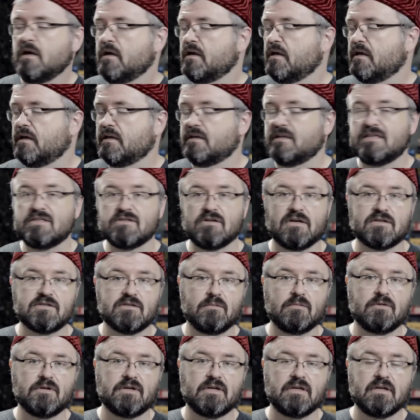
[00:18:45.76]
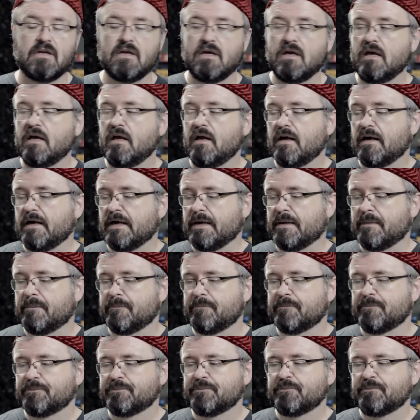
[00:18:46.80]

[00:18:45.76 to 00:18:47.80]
and he's awesome looking. Um,